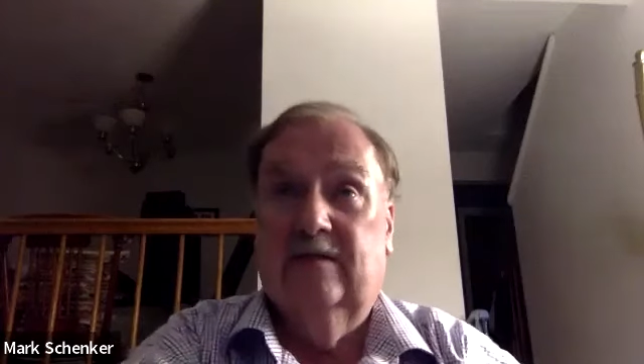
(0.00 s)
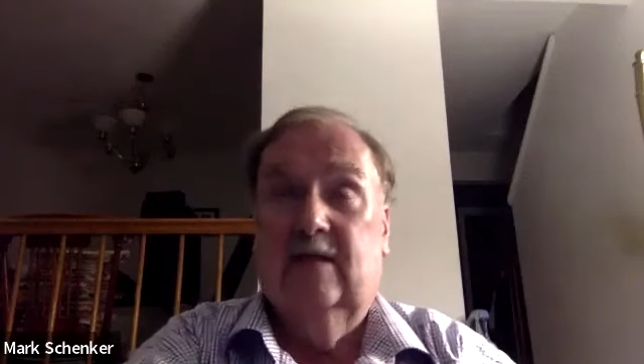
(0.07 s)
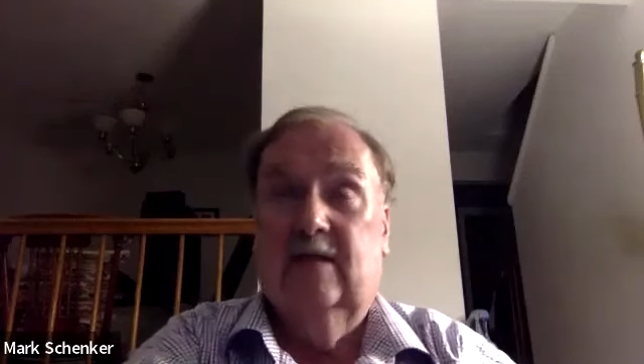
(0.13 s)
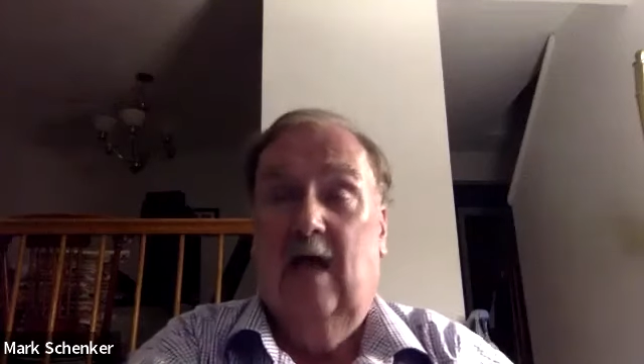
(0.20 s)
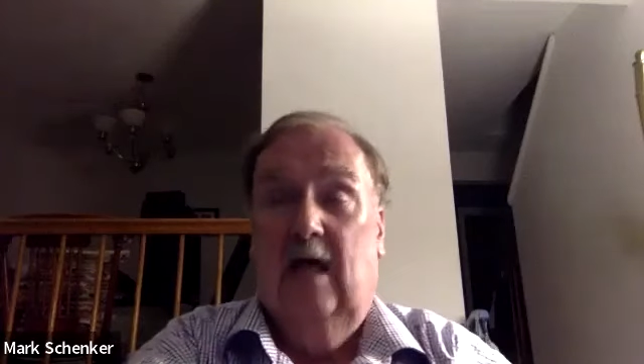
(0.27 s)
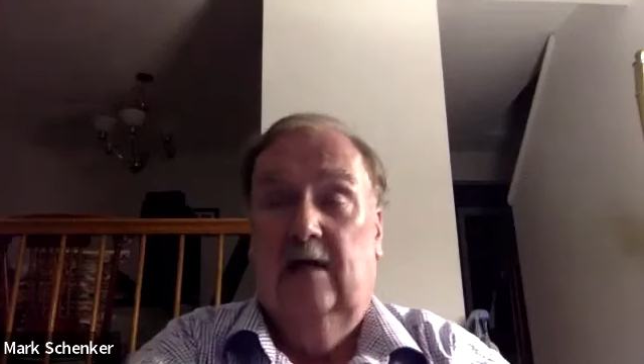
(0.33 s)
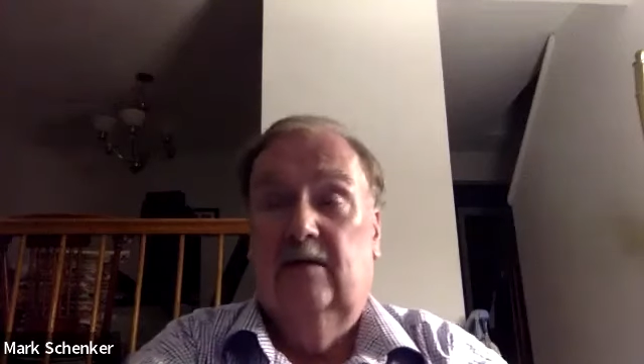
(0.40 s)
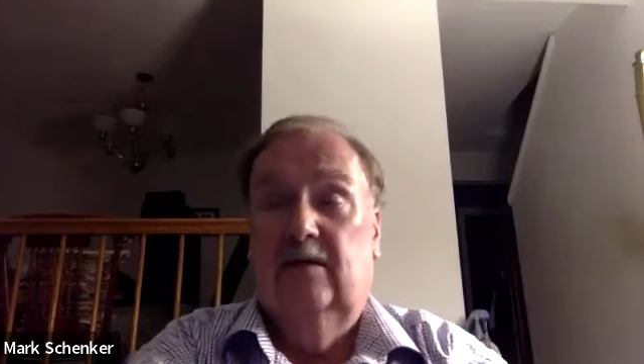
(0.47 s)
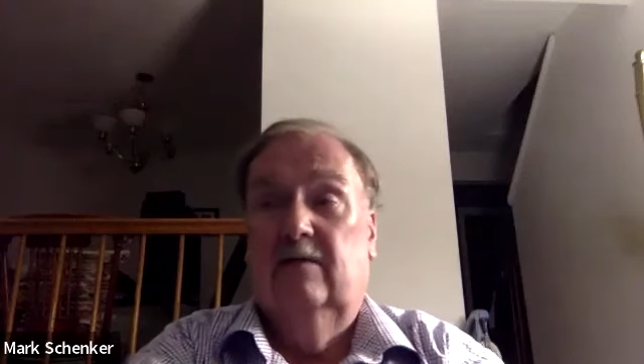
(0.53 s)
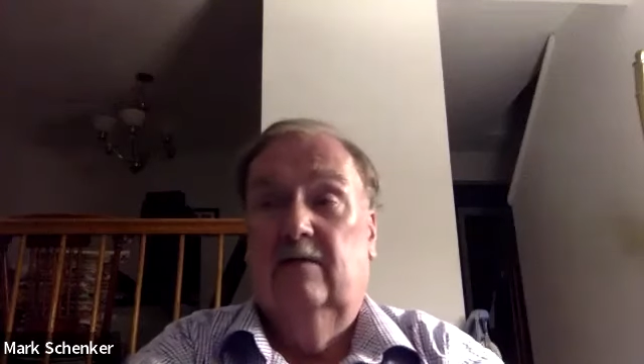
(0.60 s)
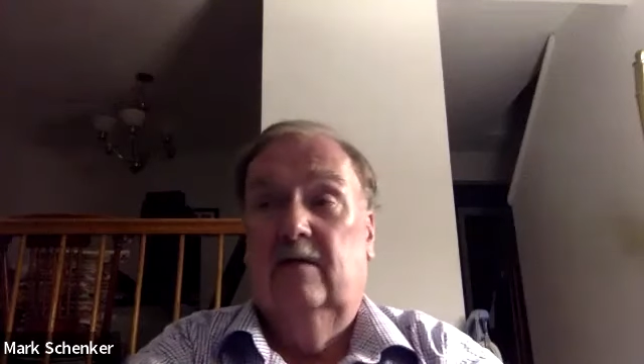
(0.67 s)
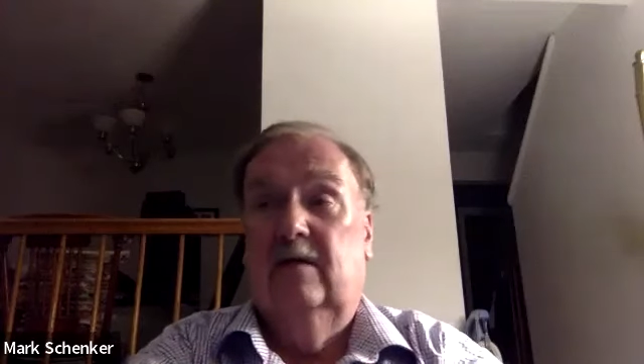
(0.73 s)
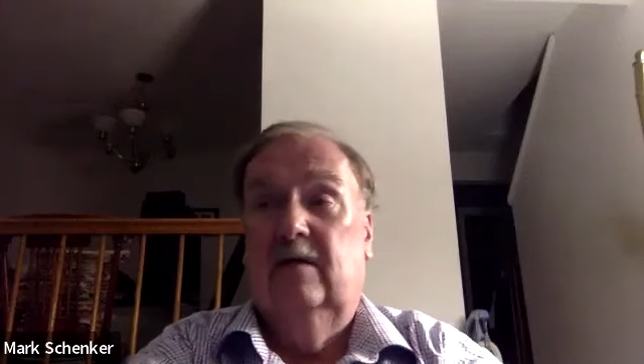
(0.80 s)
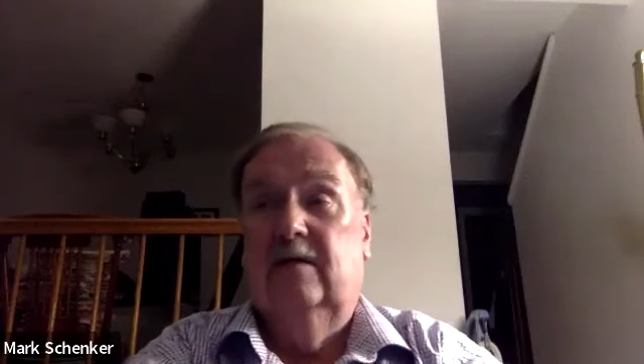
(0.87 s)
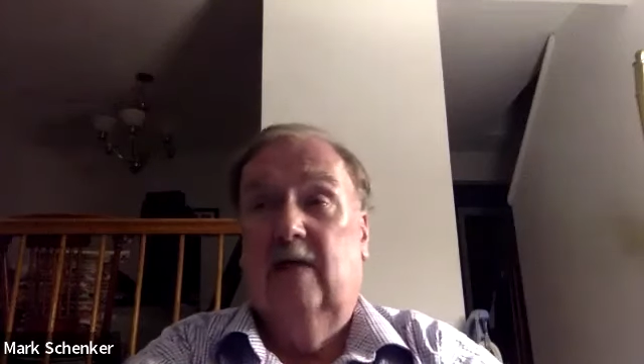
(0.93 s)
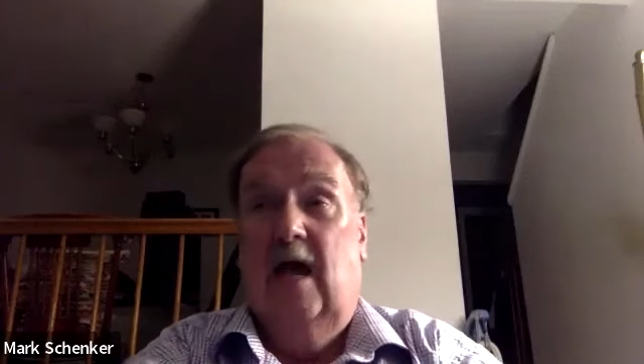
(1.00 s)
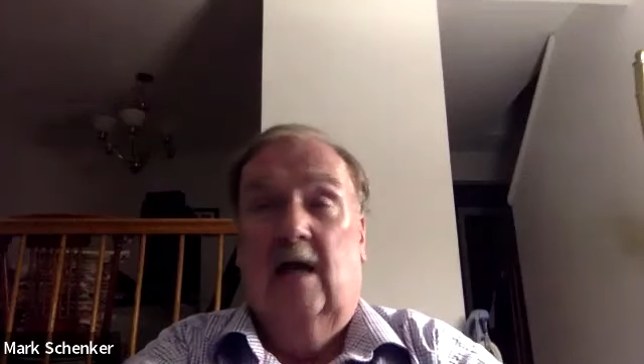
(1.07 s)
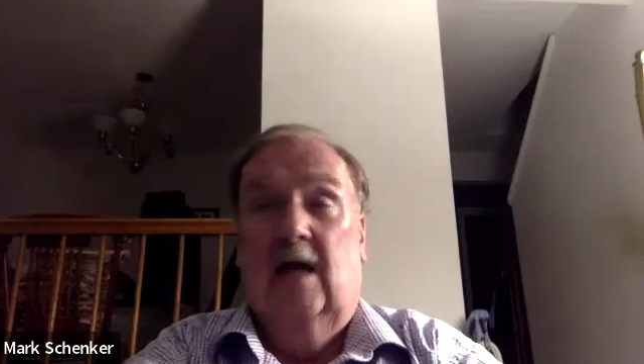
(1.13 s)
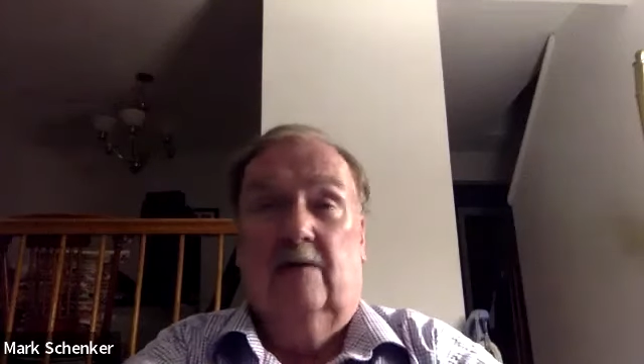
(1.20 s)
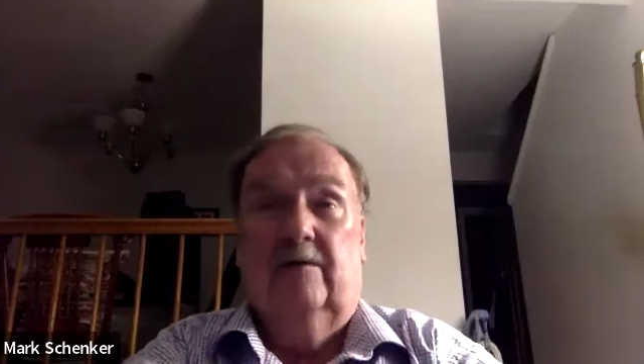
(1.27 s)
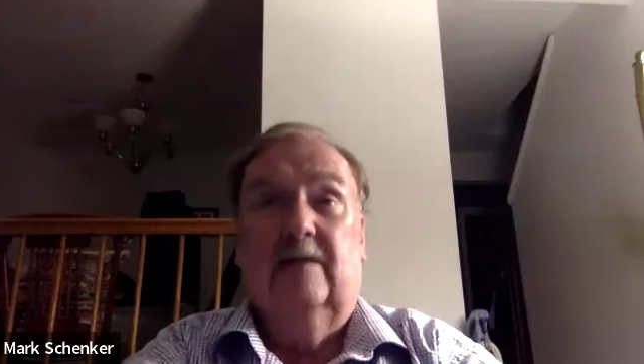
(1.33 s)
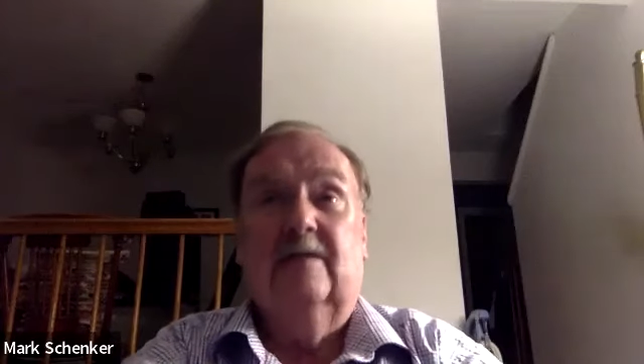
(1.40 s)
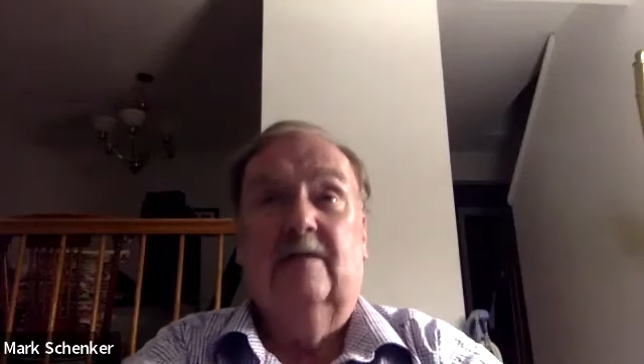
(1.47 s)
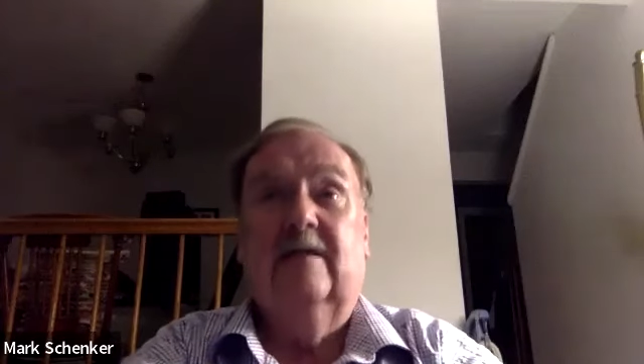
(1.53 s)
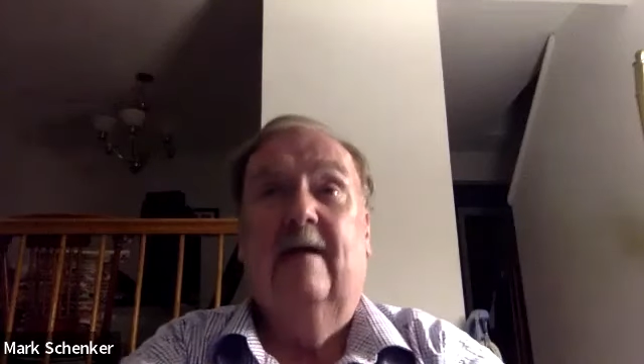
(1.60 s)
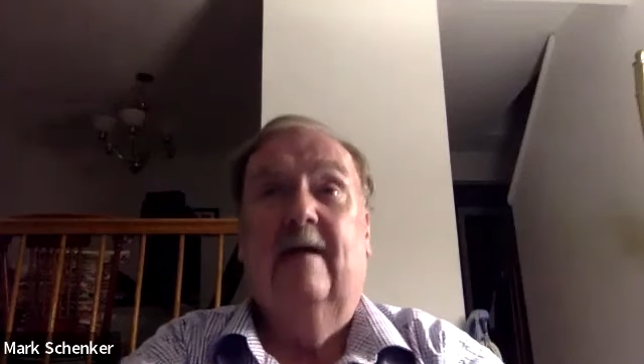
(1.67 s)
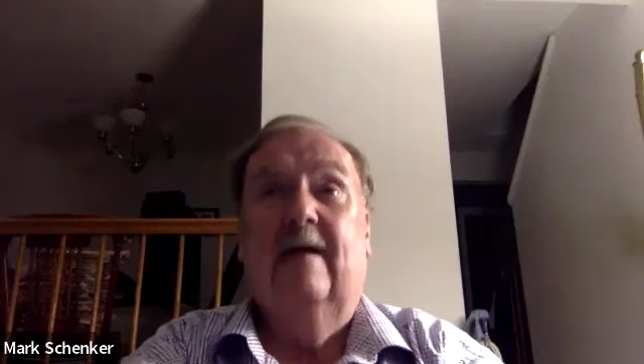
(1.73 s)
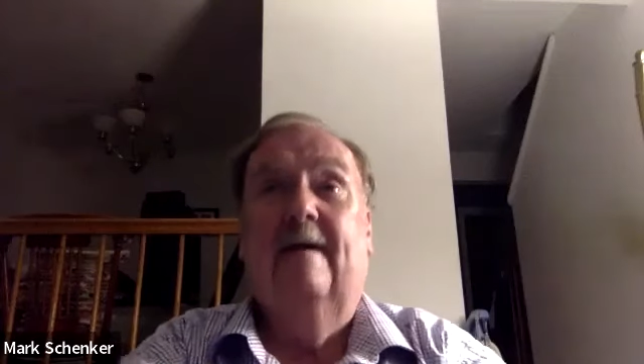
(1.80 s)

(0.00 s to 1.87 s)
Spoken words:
intolerance